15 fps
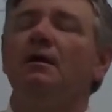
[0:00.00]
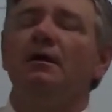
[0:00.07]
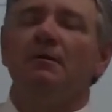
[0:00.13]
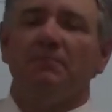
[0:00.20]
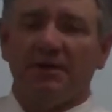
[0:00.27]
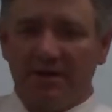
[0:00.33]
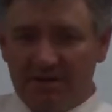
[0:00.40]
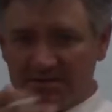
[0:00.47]

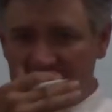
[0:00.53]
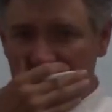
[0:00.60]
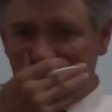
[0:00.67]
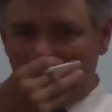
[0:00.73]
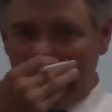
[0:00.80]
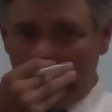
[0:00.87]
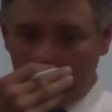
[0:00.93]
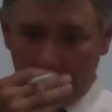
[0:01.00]
But here's the
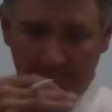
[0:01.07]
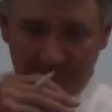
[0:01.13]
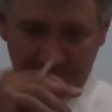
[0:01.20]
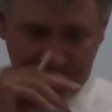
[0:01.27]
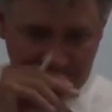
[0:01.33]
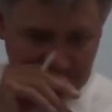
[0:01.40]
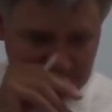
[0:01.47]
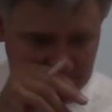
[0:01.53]
problem.
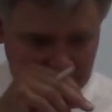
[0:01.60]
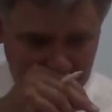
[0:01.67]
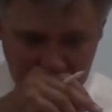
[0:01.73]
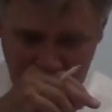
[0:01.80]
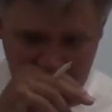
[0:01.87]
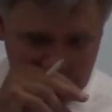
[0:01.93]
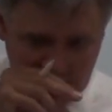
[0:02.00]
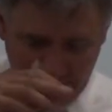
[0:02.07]

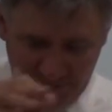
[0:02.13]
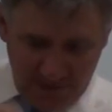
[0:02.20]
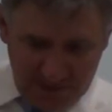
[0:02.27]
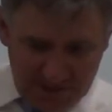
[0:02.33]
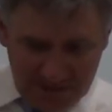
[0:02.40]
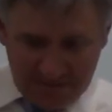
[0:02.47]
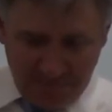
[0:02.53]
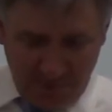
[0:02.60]
If you
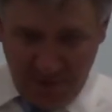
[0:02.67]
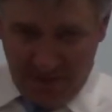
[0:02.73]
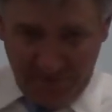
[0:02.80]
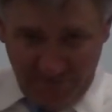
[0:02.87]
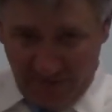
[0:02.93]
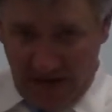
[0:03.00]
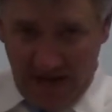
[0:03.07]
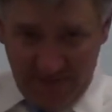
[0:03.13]
just put
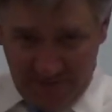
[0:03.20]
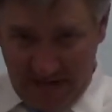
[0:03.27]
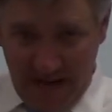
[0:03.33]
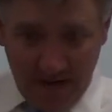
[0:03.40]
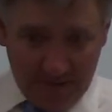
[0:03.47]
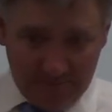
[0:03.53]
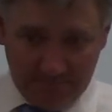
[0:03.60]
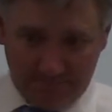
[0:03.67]
5
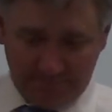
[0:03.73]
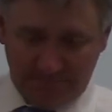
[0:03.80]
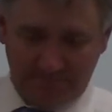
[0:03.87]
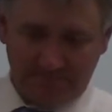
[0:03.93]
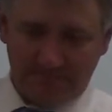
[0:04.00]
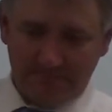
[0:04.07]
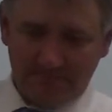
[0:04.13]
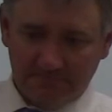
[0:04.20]
down
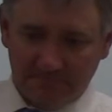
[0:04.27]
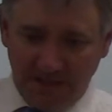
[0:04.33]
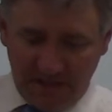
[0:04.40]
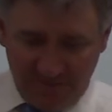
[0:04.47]
in the